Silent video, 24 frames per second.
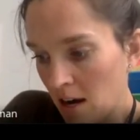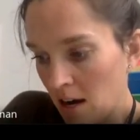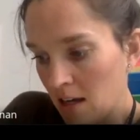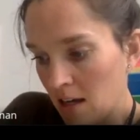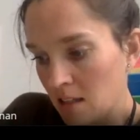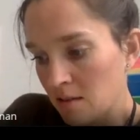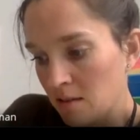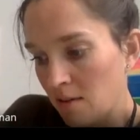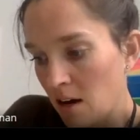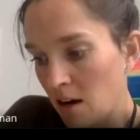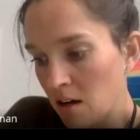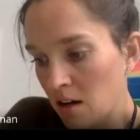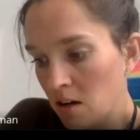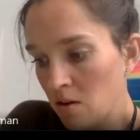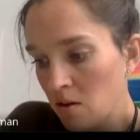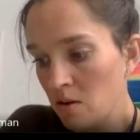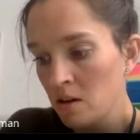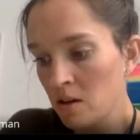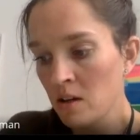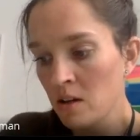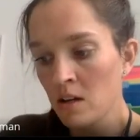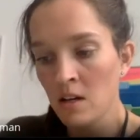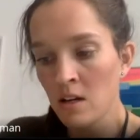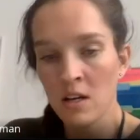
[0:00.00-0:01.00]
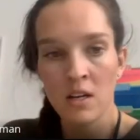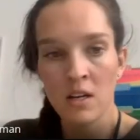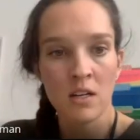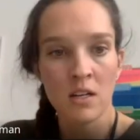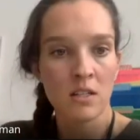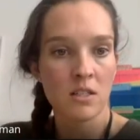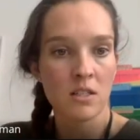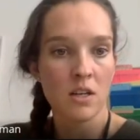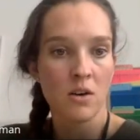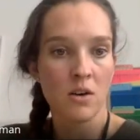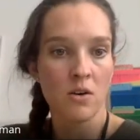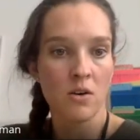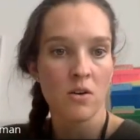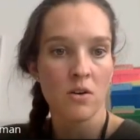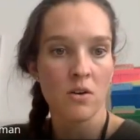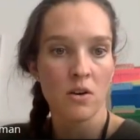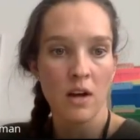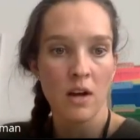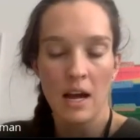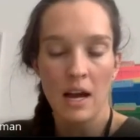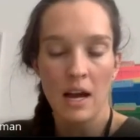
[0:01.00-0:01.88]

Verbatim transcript: x value. So